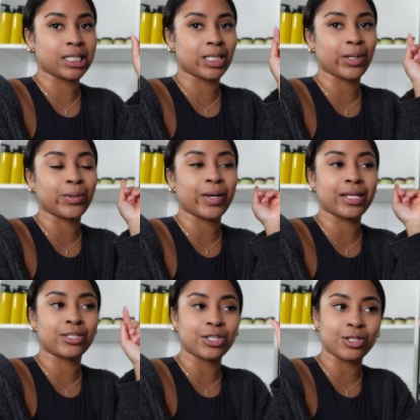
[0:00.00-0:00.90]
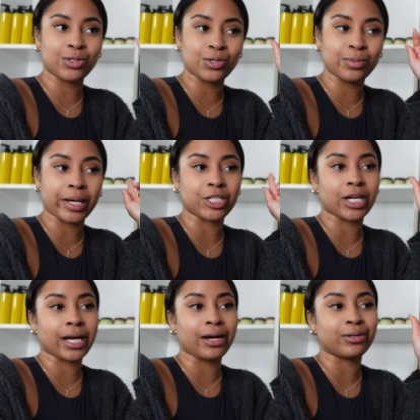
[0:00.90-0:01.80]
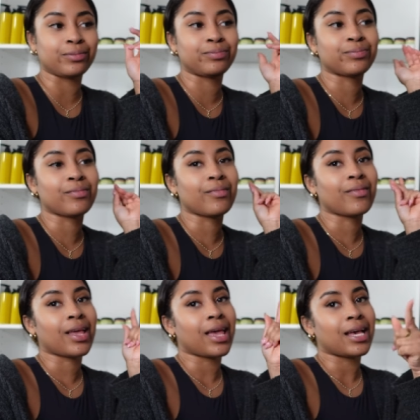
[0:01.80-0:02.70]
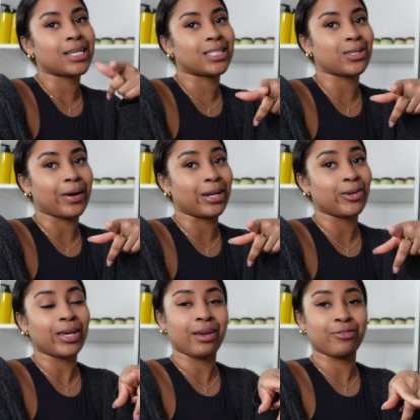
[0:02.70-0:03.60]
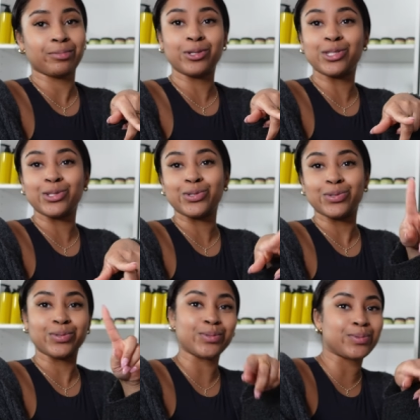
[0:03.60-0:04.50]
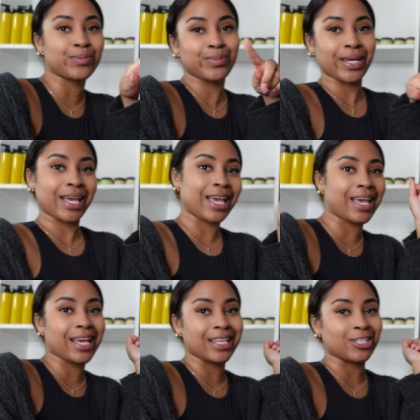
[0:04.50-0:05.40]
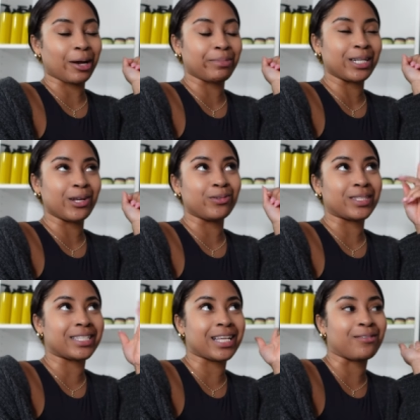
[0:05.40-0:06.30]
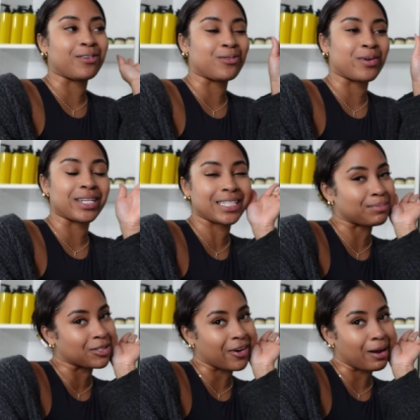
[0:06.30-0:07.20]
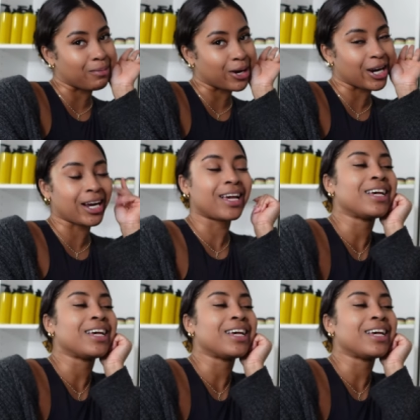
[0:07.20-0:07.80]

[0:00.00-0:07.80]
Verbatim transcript: So enter YouTube at checkout, so I know you came from YouTube, and drop in the notes if you were a subscriber.